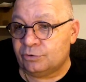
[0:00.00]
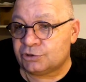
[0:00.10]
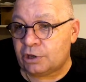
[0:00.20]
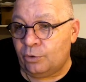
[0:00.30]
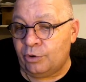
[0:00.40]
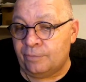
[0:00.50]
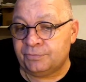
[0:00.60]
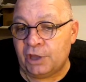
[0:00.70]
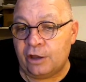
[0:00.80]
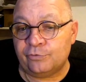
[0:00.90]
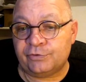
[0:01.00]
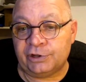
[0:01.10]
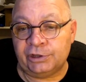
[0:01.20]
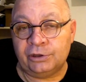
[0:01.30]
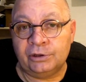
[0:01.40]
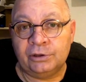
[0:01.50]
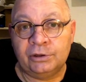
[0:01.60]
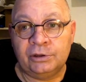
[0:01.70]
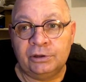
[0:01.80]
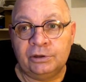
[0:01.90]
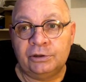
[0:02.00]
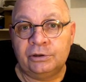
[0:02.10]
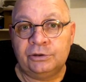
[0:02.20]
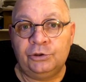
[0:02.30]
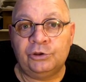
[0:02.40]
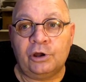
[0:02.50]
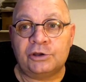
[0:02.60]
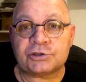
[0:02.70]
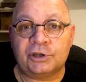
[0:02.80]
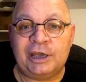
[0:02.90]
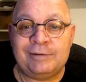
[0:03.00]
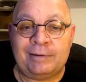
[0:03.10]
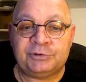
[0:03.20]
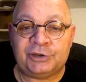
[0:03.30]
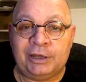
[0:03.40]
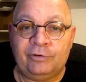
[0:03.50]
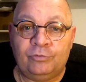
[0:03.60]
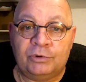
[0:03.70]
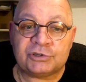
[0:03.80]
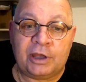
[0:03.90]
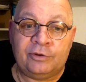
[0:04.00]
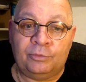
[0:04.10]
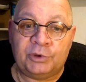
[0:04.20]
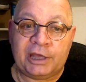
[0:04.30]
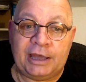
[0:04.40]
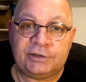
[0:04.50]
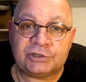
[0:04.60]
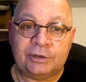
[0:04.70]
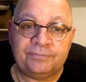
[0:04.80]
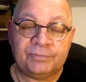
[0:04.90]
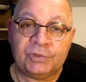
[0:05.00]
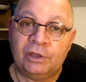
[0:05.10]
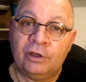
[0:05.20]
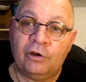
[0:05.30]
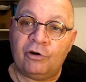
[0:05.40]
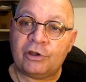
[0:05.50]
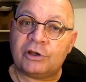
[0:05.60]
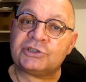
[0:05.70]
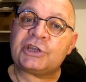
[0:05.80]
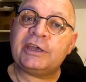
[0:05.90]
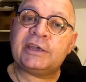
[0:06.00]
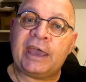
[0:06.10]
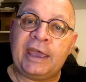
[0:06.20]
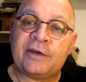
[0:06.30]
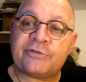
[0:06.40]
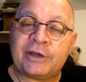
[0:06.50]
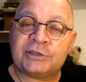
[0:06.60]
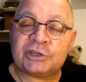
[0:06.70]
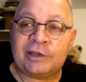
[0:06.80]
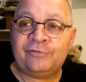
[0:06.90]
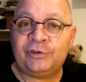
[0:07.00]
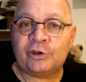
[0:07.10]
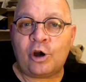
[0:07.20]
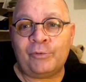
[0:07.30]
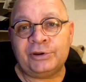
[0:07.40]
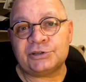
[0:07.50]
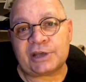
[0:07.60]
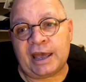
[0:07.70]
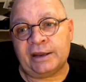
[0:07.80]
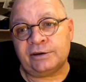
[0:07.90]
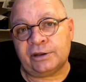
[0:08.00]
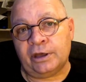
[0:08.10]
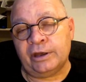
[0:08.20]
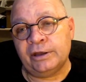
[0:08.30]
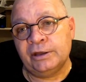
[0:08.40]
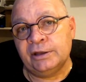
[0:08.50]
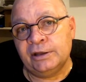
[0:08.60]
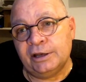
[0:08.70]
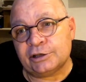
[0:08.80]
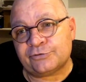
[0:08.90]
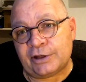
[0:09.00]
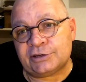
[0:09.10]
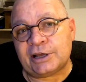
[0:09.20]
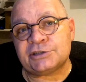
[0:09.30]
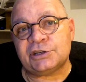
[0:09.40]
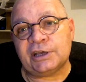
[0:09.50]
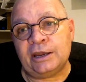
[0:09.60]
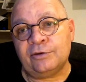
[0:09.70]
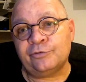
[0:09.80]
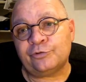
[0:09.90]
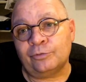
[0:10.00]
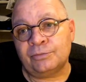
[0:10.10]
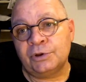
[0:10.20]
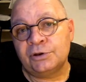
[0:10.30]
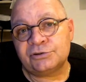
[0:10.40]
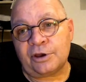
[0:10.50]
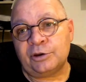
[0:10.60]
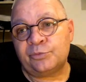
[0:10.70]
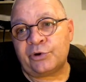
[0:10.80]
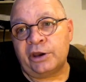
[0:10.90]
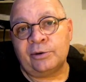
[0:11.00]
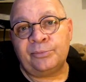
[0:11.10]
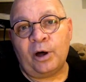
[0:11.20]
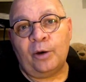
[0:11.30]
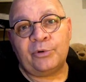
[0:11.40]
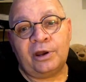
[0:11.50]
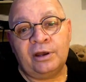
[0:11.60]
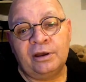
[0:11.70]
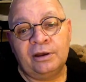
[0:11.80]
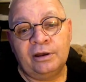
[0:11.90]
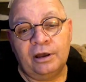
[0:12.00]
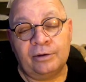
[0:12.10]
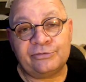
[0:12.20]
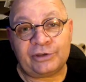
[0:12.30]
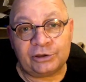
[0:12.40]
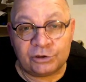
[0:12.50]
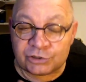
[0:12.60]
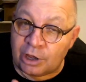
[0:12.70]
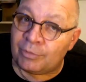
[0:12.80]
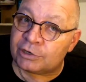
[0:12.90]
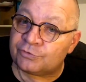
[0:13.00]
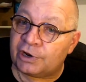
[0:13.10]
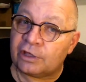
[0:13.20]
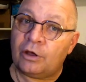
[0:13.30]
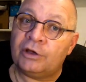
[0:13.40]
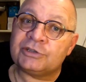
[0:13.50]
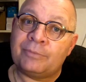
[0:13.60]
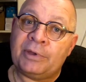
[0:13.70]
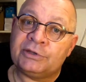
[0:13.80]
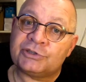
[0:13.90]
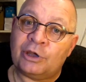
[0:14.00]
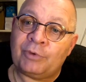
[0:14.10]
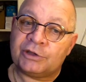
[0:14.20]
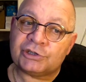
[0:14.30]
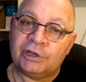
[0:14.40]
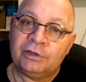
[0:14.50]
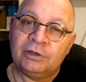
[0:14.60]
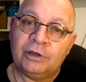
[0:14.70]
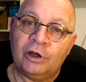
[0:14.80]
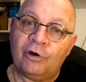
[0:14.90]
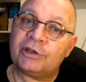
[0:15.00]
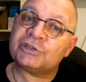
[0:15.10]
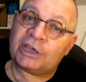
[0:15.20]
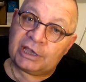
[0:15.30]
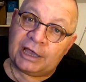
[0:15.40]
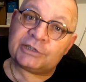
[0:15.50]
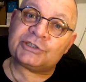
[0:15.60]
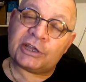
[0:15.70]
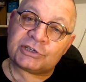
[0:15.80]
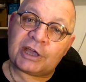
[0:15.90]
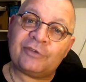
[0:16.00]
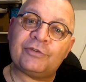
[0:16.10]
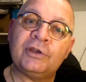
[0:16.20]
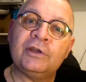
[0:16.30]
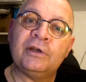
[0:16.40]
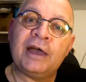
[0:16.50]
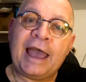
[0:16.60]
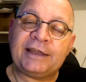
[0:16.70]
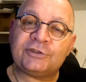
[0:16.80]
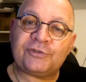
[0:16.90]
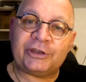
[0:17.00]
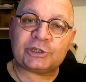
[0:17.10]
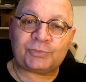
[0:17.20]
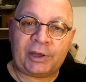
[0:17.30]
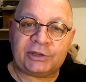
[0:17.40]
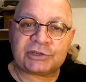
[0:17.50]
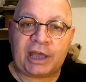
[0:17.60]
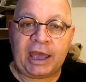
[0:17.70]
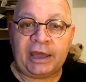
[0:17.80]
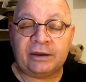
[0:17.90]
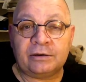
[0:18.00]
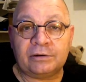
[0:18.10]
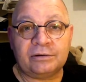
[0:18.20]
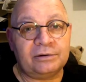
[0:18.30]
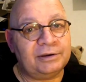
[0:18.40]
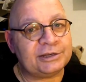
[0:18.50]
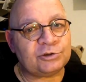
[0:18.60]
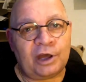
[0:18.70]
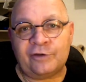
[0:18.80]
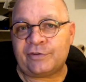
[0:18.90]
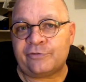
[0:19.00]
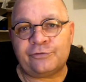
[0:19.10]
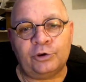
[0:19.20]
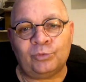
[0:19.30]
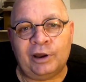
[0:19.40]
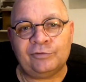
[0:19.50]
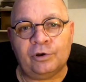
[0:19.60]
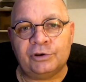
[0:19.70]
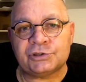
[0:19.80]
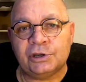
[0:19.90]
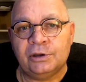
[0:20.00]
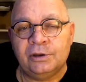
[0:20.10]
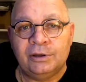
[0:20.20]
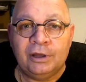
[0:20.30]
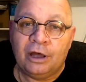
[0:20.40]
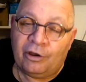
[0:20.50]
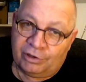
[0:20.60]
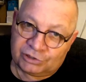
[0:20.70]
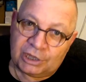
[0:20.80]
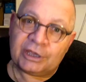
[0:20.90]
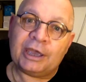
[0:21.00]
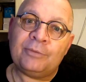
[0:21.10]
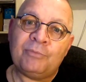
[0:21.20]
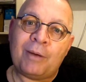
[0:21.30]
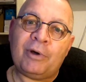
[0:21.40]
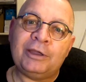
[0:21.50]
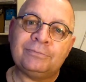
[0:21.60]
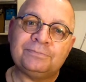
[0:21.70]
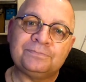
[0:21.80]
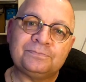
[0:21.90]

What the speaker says: So hopefully you guys can keep up to date with what's going on with the cancer. Alright guys, take care. Thanks again for your comments, and it's fantastic hearing from Tony Brain and Barbara. Thank you so much for that, guys. That meant so much. Alright, take care, stay safe. Hands, face, space, and let's not have that third wave, guys. Alright, take care. Bye-bye.